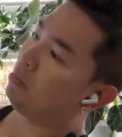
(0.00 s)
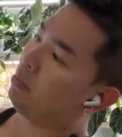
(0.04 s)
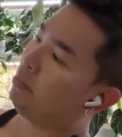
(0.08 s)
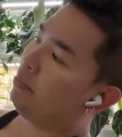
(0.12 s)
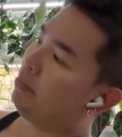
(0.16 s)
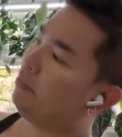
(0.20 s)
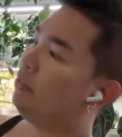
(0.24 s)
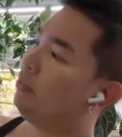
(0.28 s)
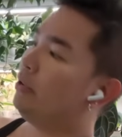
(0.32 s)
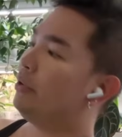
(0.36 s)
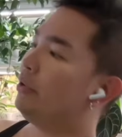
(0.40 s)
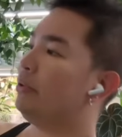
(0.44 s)

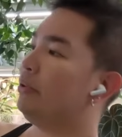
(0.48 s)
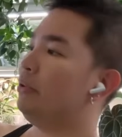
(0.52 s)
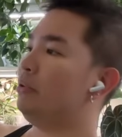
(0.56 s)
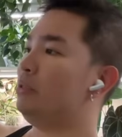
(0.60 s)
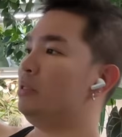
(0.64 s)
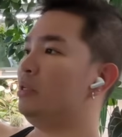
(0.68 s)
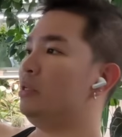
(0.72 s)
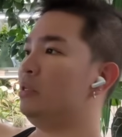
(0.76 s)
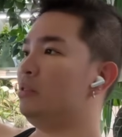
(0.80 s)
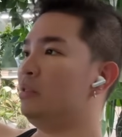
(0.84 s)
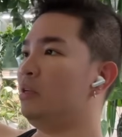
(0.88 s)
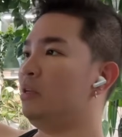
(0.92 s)
the root
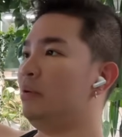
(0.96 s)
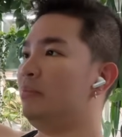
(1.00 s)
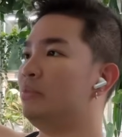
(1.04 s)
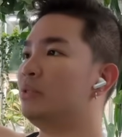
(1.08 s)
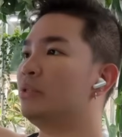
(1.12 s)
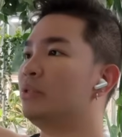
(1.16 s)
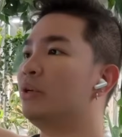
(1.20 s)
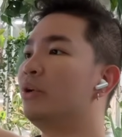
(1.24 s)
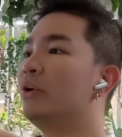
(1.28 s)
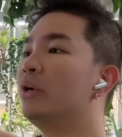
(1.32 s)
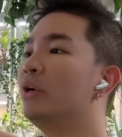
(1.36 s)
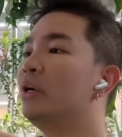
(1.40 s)

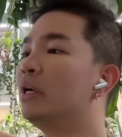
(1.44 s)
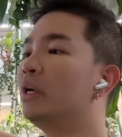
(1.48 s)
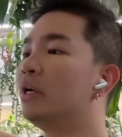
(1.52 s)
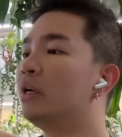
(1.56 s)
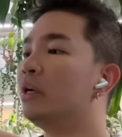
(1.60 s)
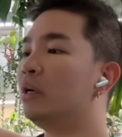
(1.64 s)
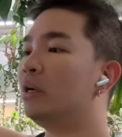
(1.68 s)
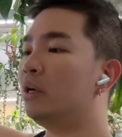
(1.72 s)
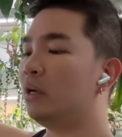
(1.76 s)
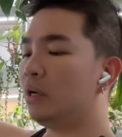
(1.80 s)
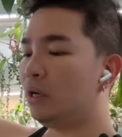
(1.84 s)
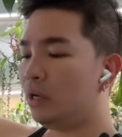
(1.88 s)
system's
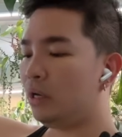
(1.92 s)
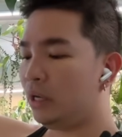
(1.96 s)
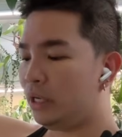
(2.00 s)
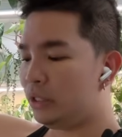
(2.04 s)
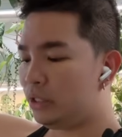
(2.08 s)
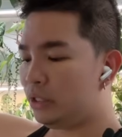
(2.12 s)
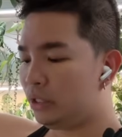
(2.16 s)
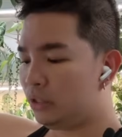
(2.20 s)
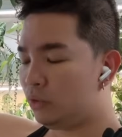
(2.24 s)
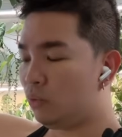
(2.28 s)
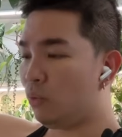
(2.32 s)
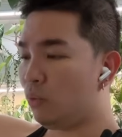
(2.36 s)
good. I
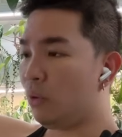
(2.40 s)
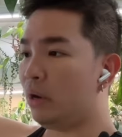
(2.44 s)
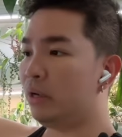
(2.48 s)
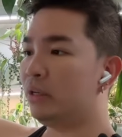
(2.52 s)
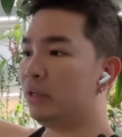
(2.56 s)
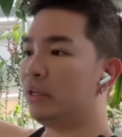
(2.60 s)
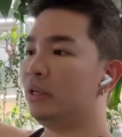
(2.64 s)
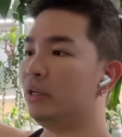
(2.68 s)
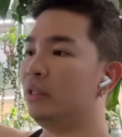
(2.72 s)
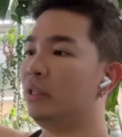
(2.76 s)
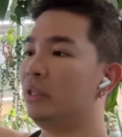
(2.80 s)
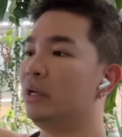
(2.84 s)
just
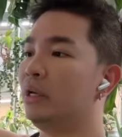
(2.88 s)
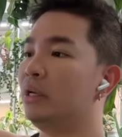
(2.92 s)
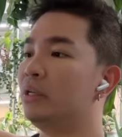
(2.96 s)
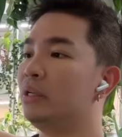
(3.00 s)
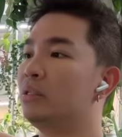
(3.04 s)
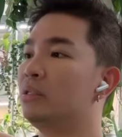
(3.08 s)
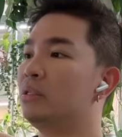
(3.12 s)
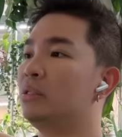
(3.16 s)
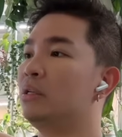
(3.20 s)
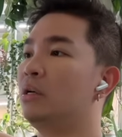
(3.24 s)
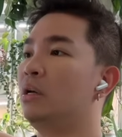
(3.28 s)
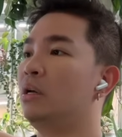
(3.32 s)
watered
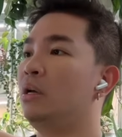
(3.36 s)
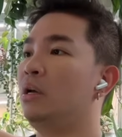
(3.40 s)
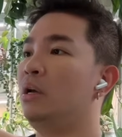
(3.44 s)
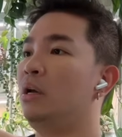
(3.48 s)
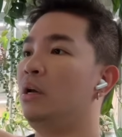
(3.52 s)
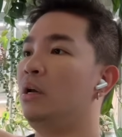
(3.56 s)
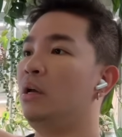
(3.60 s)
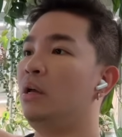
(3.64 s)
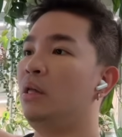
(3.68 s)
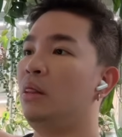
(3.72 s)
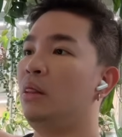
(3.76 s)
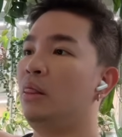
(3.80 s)
this.
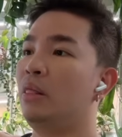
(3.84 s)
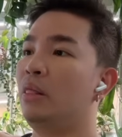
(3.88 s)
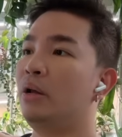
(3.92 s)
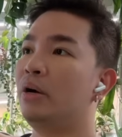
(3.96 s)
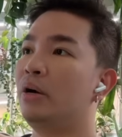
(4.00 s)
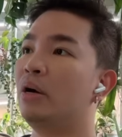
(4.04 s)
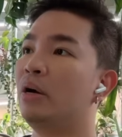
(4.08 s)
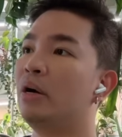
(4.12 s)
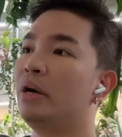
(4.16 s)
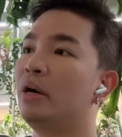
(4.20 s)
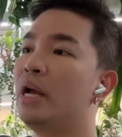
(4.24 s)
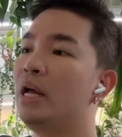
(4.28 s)
There
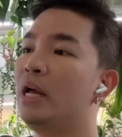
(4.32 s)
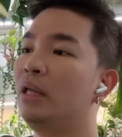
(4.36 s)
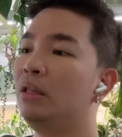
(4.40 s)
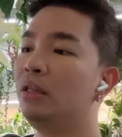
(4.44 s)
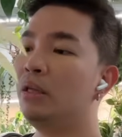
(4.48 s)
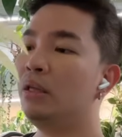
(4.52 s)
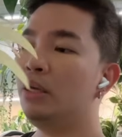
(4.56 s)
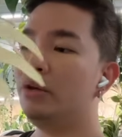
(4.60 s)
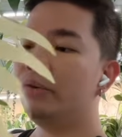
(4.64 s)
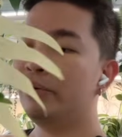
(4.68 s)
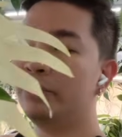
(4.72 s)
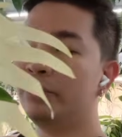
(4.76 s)
are
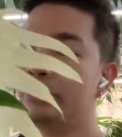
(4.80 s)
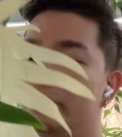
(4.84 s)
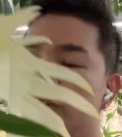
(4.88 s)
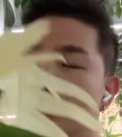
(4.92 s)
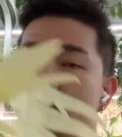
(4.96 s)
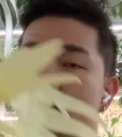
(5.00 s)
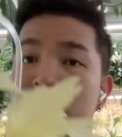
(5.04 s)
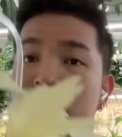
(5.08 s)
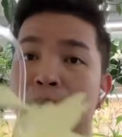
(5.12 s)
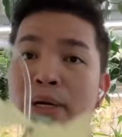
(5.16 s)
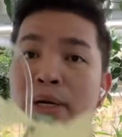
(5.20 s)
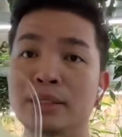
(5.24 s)
healthy
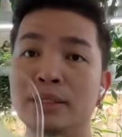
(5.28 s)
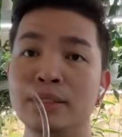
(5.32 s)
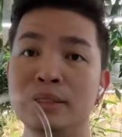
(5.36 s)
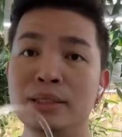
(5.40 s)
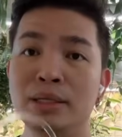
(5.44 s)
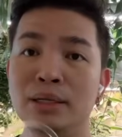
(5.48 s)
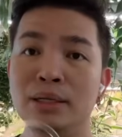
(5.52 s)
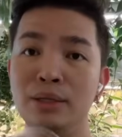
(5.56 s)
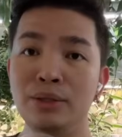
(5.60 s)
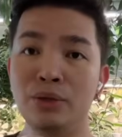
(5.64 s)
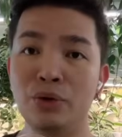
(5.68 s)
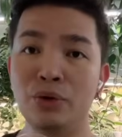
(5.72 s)
roots, but
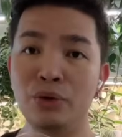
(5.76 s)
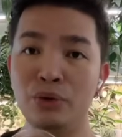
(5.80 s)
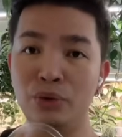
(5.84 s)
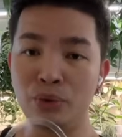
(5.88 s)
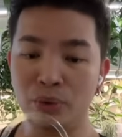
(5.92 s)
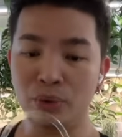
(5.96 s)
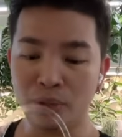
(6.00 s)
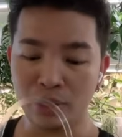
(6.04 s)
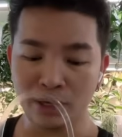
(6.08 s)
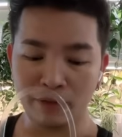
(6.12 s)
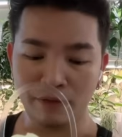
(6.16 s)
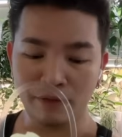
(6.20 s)
still no new
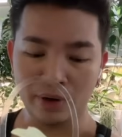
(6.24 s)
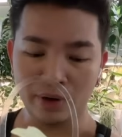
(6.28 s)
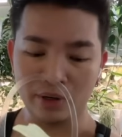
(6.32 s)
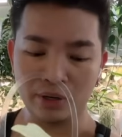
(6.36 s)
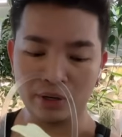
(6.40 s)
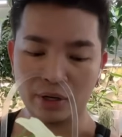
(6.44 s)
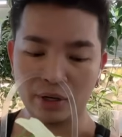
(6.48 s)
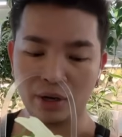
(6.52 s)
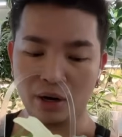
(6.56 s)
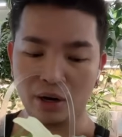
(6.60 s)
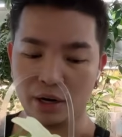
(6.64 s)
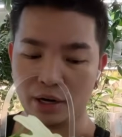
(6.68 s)
leaf
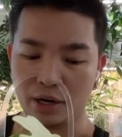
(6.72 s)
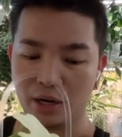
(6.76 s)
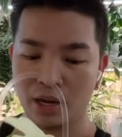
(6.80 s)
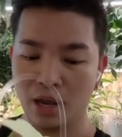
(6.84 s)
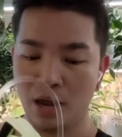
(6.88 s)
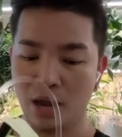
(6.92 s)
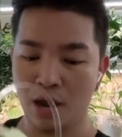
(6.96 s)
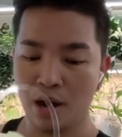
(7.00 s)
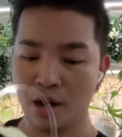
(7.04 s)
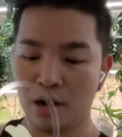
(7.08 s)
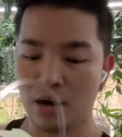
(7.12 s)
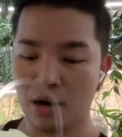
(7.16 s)
under our
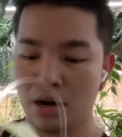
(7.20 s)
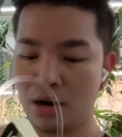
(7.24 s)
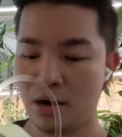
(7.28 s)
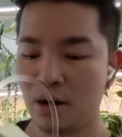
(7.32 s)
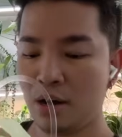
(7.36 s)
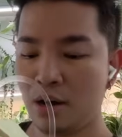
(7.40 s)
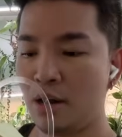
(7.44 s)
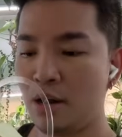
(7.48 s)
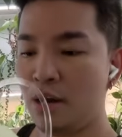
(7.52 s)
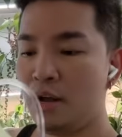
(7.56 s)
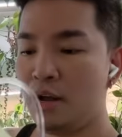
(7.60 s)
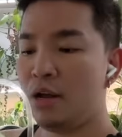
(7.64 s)
care.
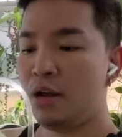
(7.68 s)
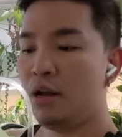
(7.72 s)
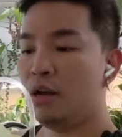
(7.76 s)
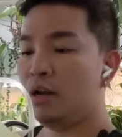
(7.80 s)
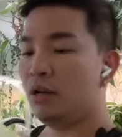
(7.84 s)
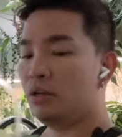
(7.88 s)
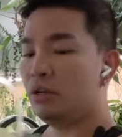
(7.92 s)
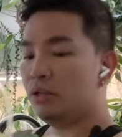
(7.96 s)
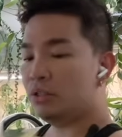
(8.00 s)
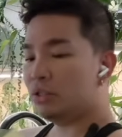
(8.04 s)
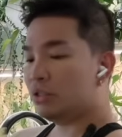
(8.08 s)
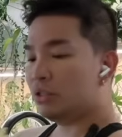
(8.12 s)

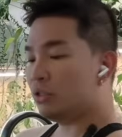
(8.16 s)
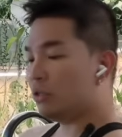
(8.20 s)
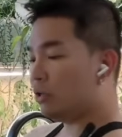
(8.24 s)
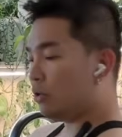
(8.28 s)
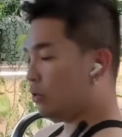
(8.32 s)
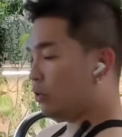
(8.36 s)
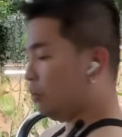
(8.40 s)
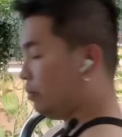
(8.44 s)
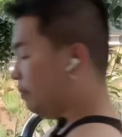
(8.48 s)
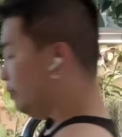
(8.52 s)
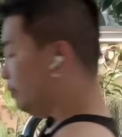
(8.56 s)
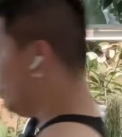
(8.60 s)

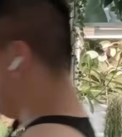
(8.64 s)
So,